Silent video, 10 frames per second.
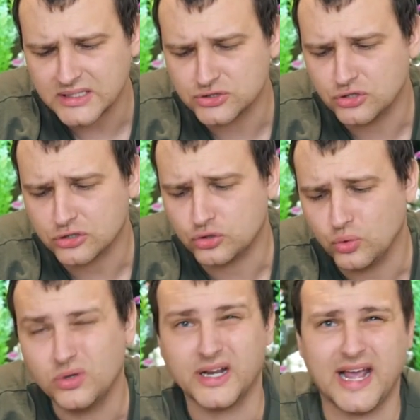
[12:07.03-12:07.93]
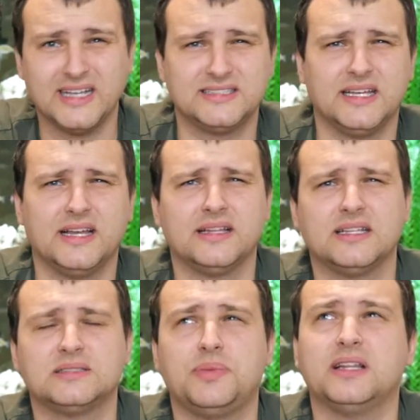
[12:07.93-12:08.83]
is not too crazy and it
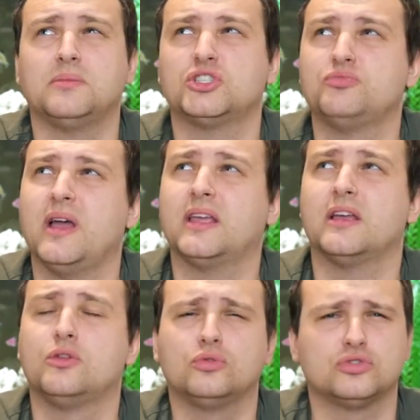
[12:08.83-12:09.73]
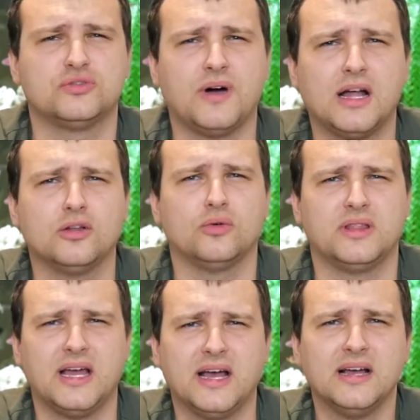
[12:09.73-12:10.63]
is pretty much making you to swallow
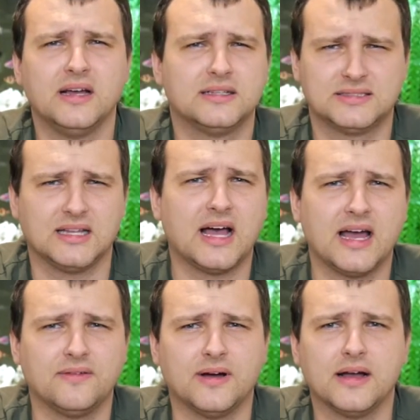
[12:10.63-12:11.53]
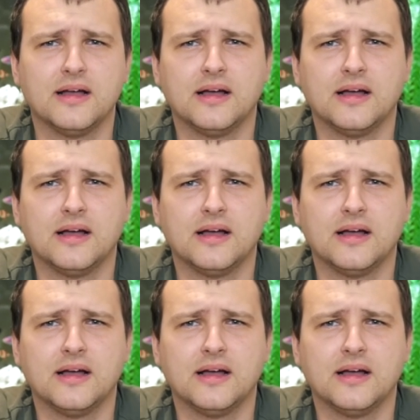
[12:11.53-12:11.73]
the saliva.